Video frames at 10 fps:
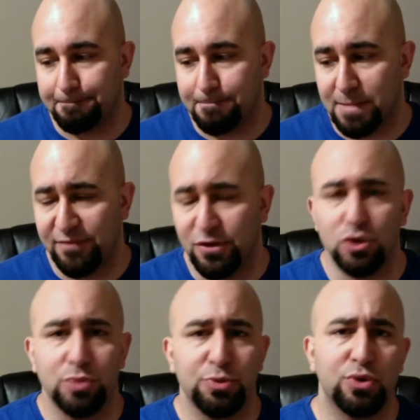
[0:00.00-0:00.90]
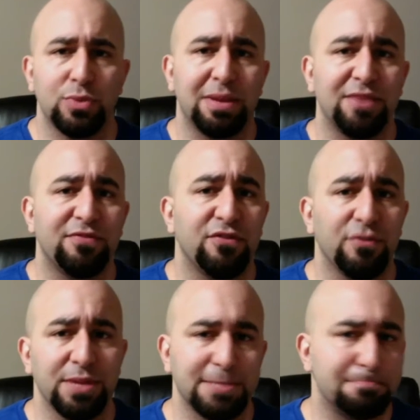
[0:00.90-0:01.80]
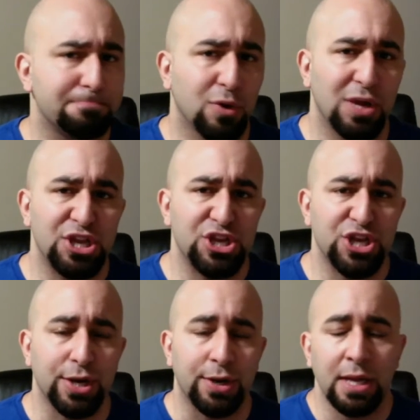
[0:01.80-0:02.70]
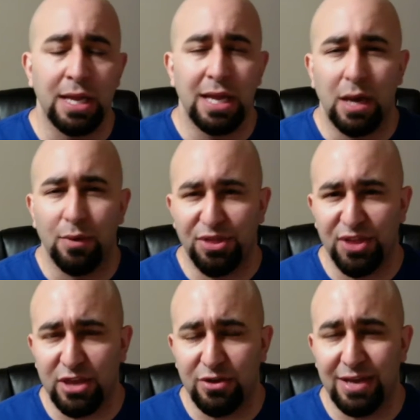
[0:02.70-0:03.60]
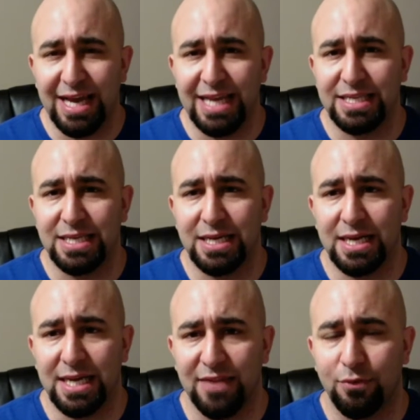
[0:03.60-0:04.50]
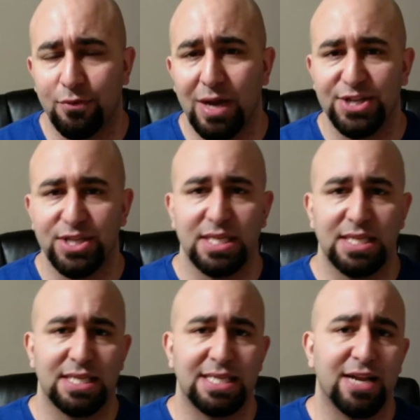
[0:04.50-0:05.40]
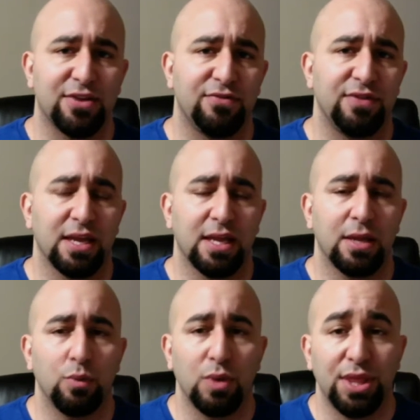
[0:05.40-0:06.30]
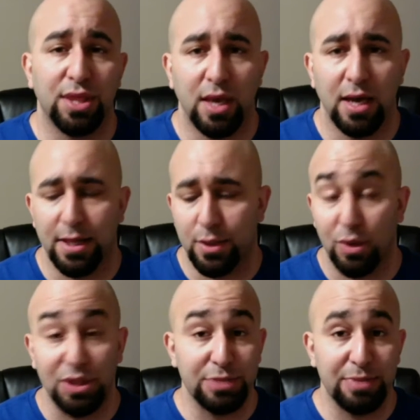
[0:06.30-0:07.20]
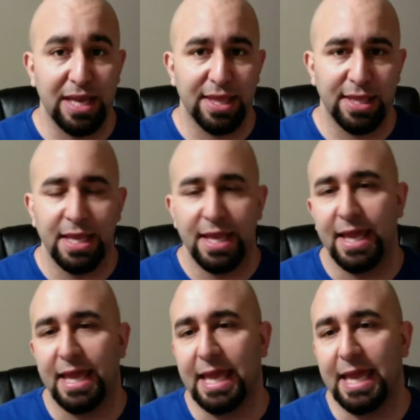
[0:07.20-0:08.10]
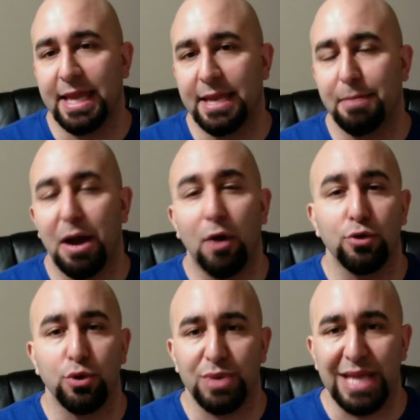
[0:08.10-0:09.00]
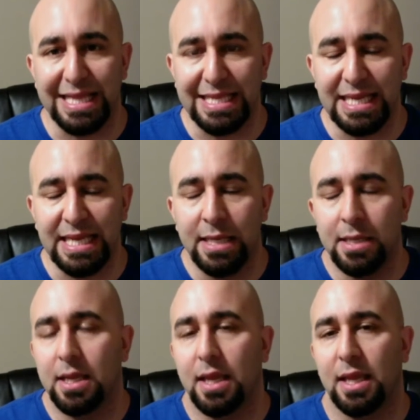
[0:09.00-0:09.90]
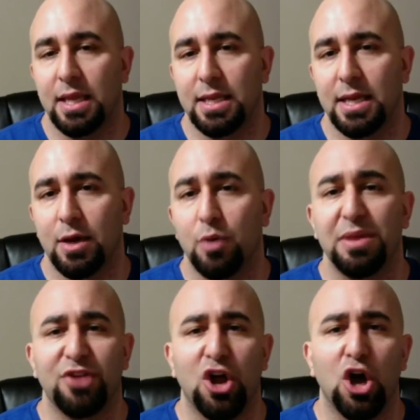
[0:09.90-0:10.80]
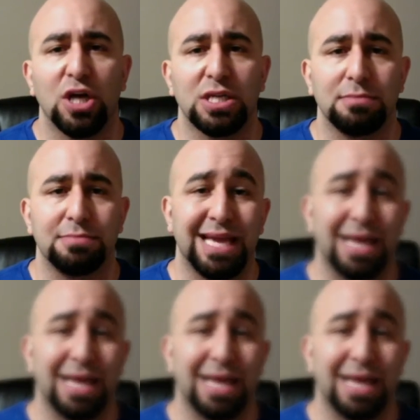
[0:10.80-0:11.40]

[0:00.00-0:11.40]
if you know someone who can benefit from this, go ahead and share. I want to thank you guys again for watching. This is Dr. Vic with The Wellness Path and Empower Your Reality. And hope you have an awesome day, and